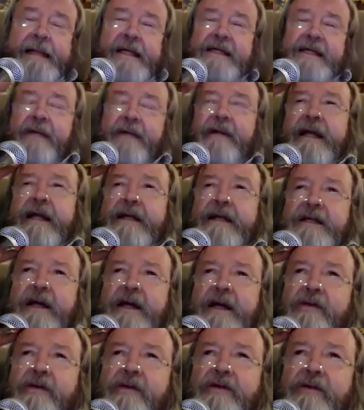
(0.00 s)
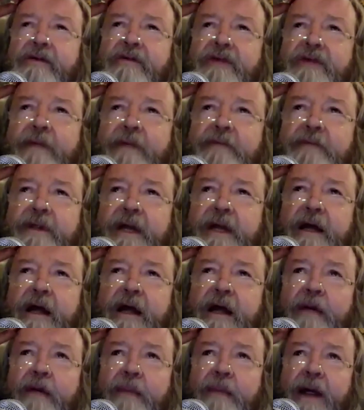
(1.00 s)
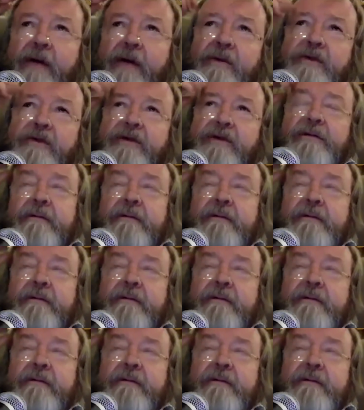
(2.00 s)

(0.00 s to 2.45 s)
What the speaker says: So it tells you something about